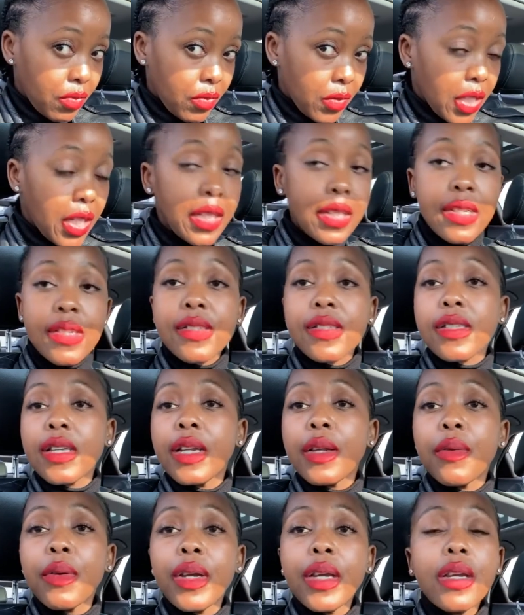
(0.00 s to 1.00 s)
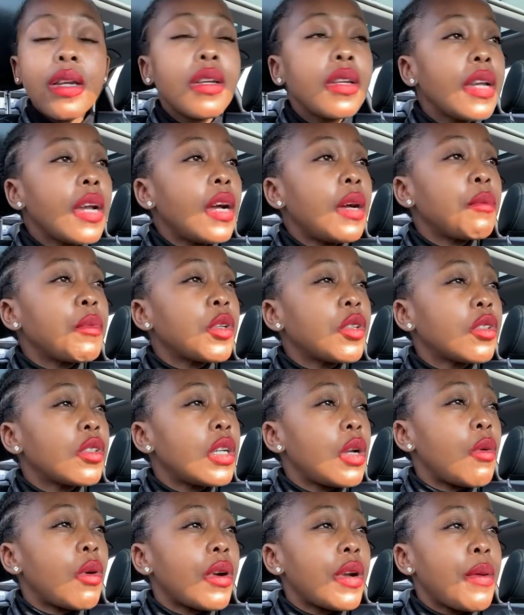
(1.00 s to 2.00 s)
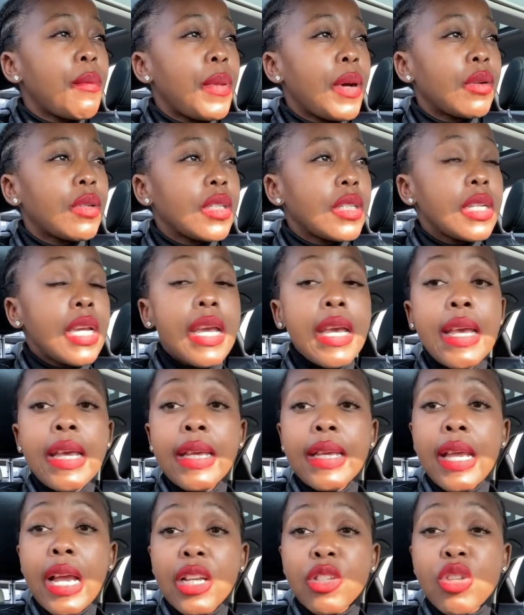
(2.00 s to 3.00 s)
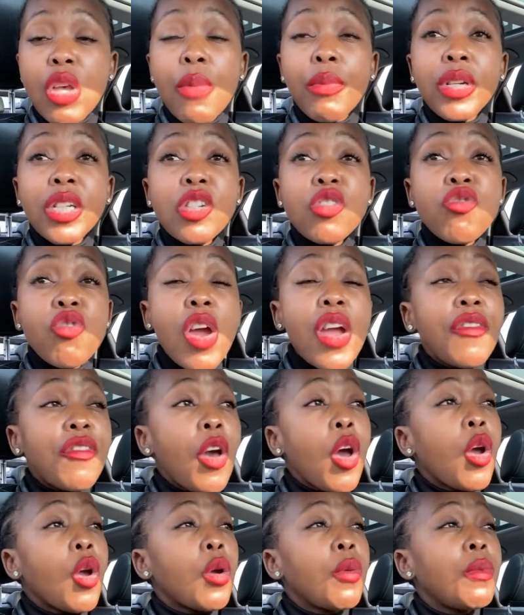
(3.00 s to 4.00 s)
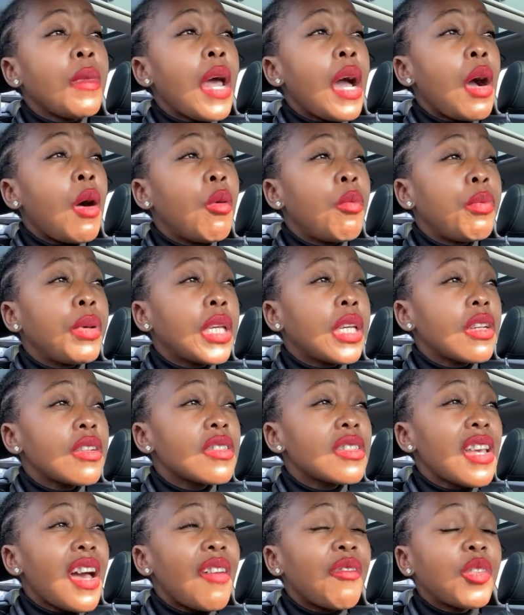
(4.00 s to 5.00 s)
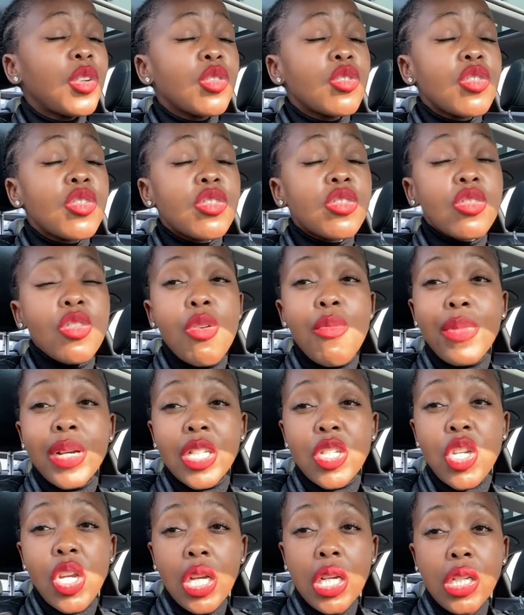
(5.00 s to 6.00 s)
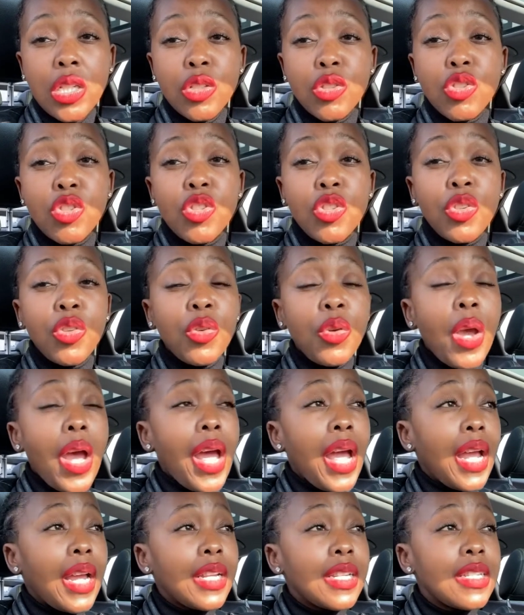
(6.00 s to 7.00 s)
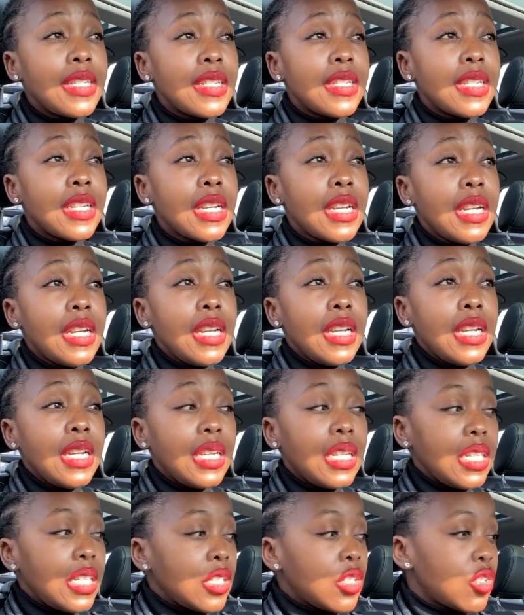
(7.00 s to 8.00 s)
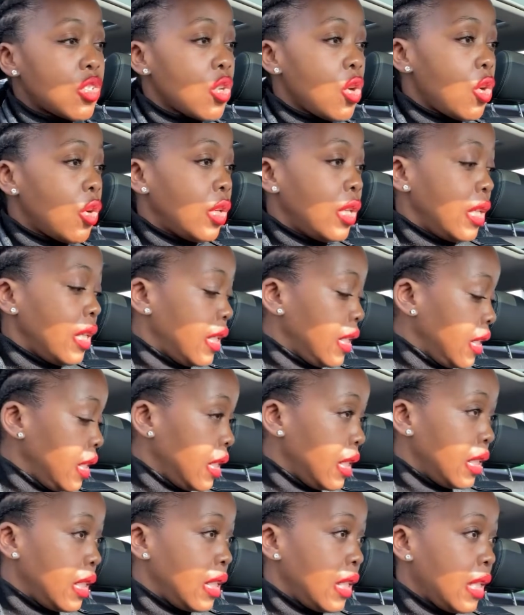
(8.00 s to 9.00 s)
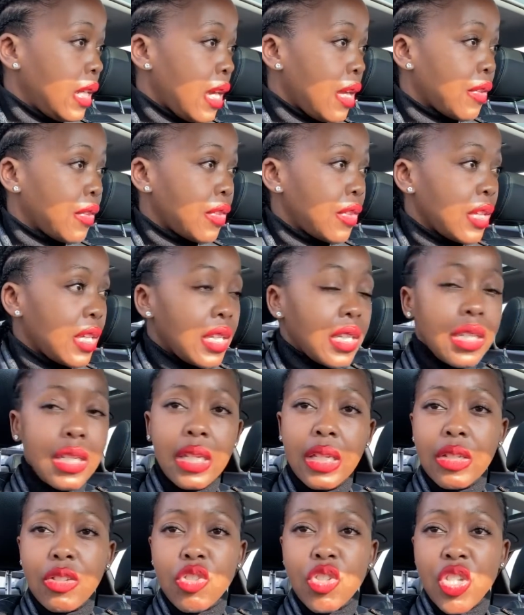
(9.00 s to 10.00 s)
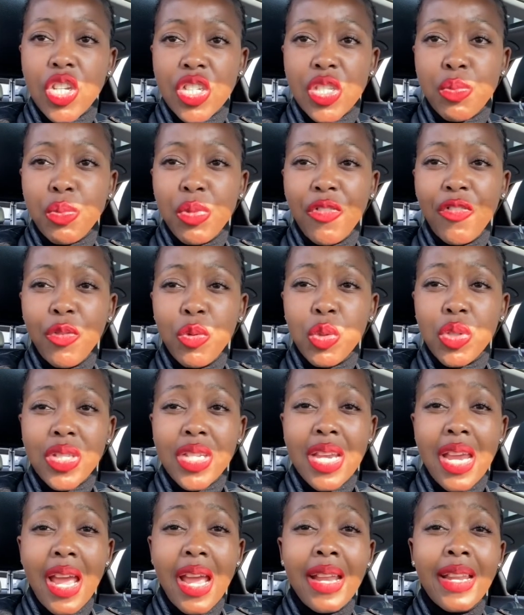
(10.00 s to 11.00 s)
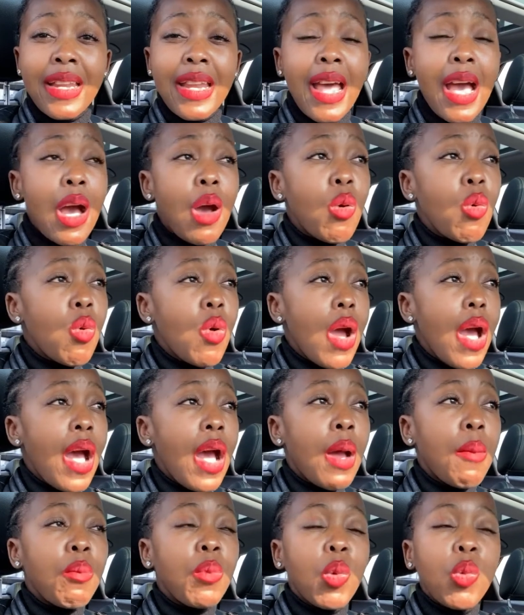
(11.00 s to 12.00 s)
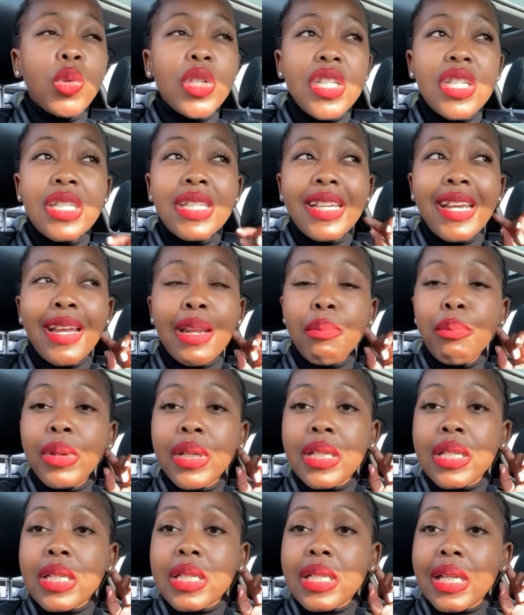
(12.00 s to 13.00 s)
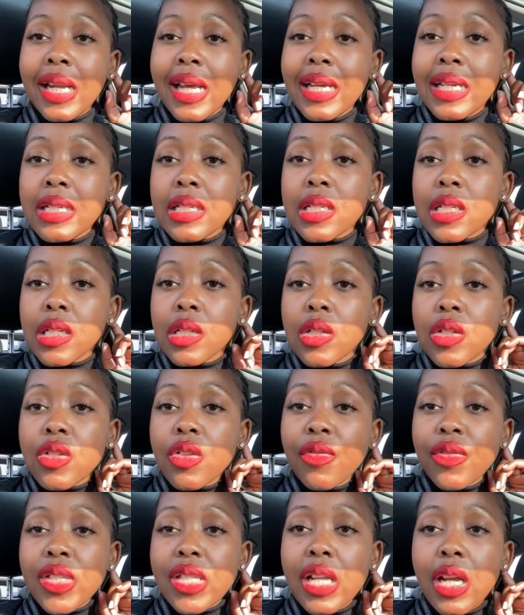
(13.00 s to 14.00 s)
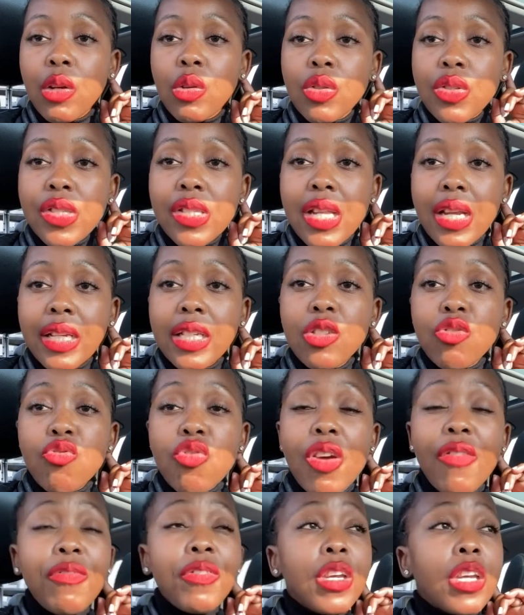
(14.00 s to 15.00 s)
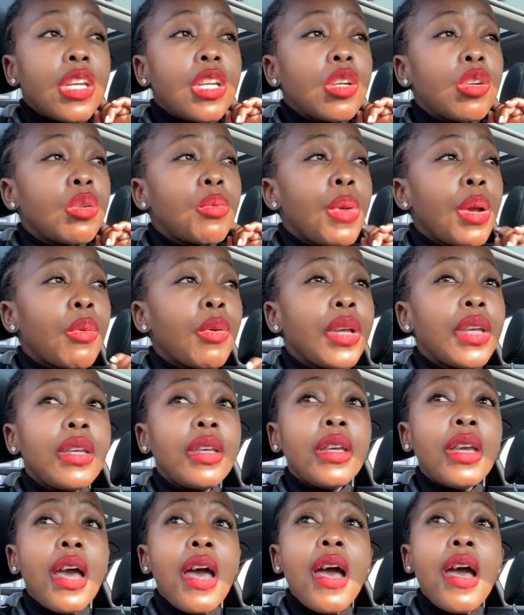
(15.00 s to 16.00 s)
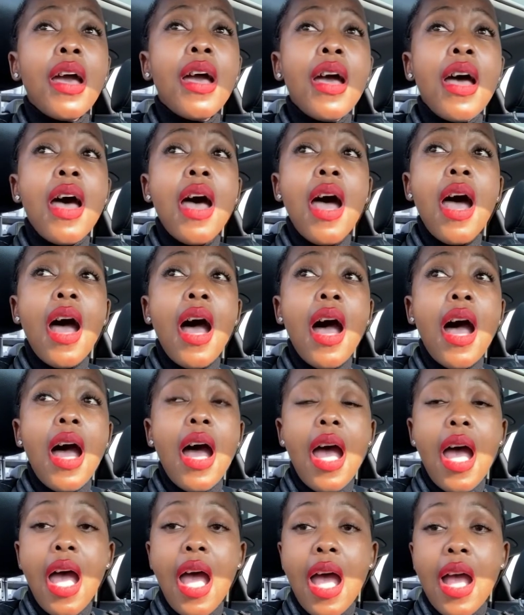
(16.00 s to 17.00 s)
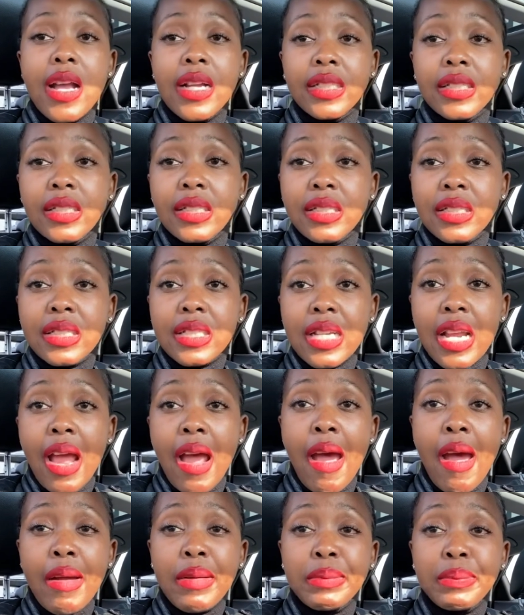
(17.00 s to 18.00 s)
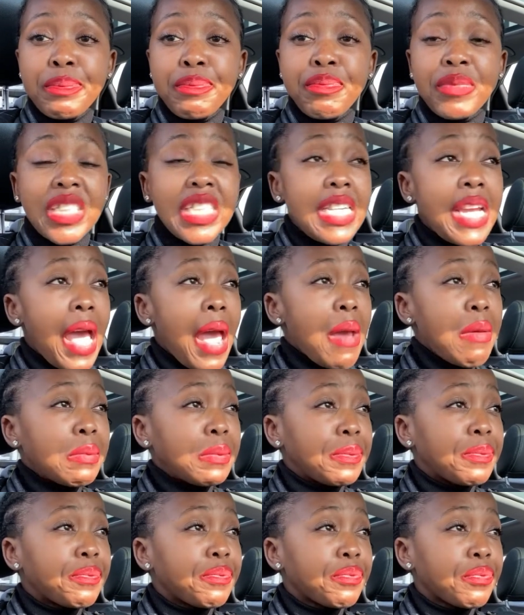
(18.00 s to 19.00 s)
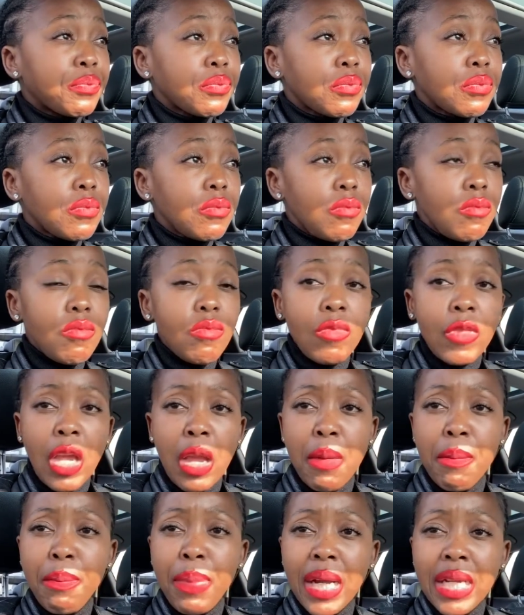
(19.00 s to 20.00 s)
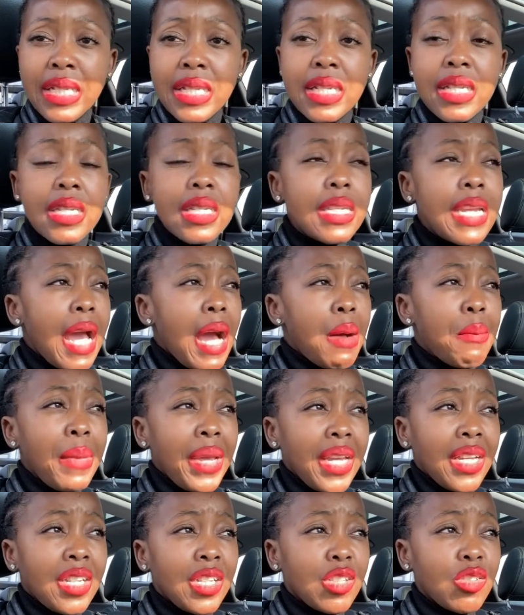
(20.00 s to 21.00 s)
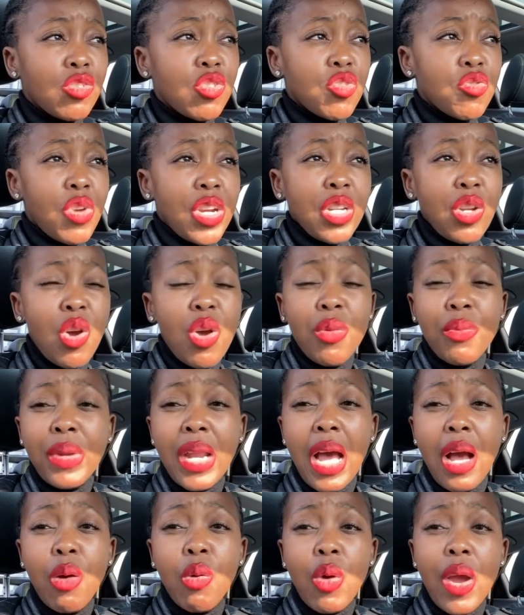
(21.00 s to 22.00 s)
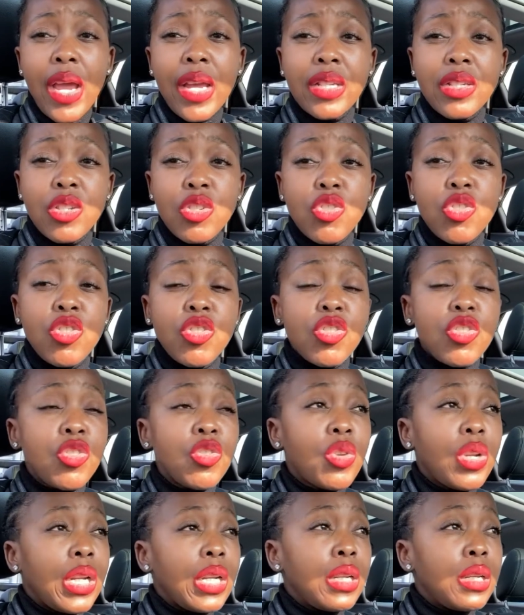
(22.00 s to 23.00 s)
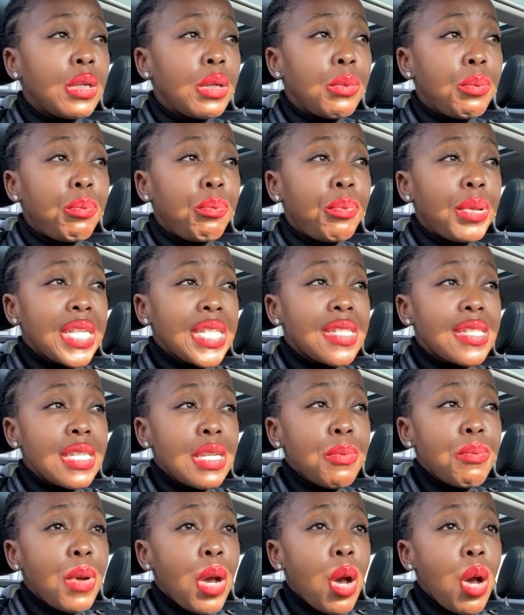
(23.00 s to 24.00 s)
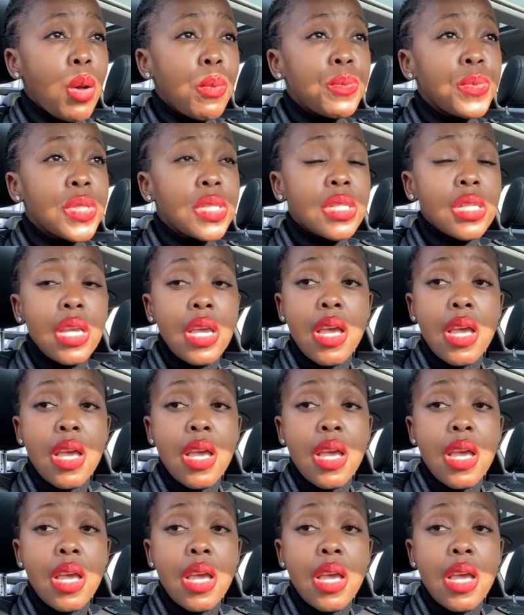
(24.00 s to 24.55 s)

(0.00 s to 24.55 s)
it is anyway yeah i'm not gonna worry about it yeah so i'm gonna drive home now because i've got so much i gotta do and it's only i think just before 10 now um we did get a bit delayed because obviously i got stuck in traffic on my way here and um yeah but yeah i'm heading straight home now and to do a little bits and bobs